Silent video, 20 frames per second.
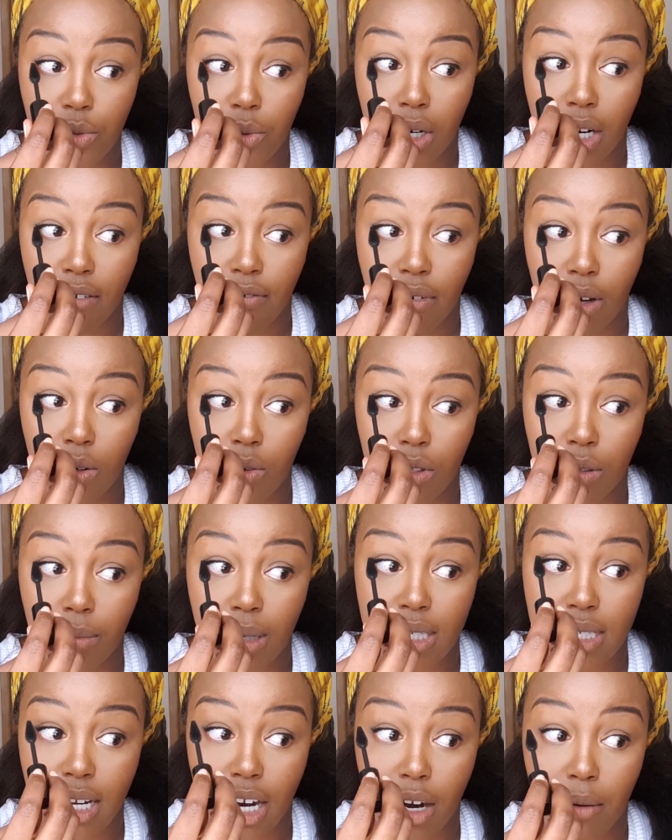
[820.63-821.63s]
What I found with
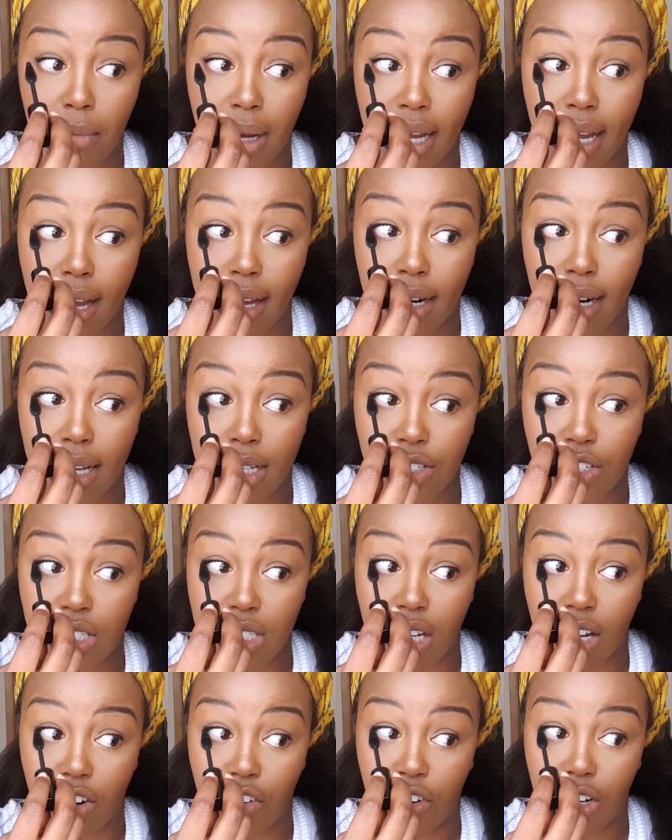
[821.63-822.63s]
mascara, my eyelashes
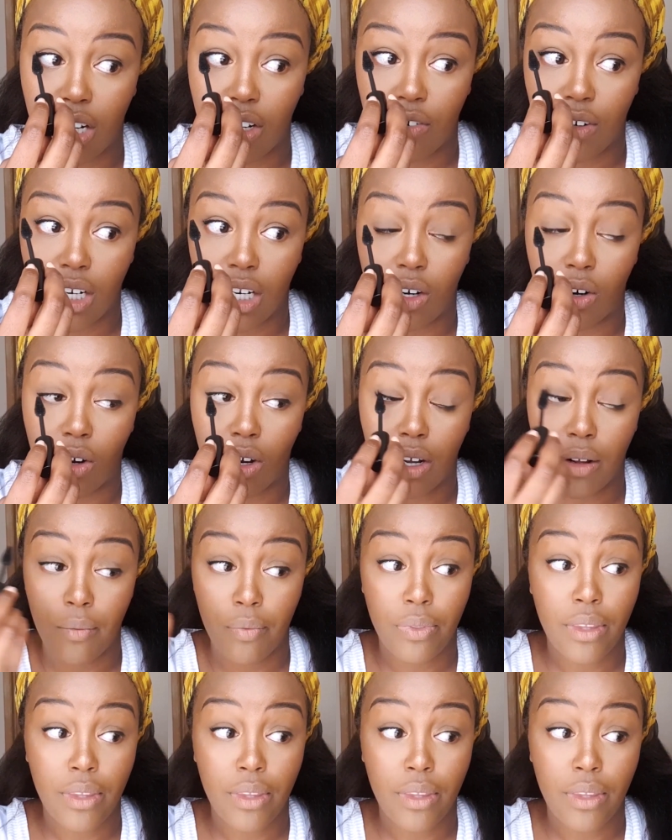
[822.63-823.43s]
are really, really long.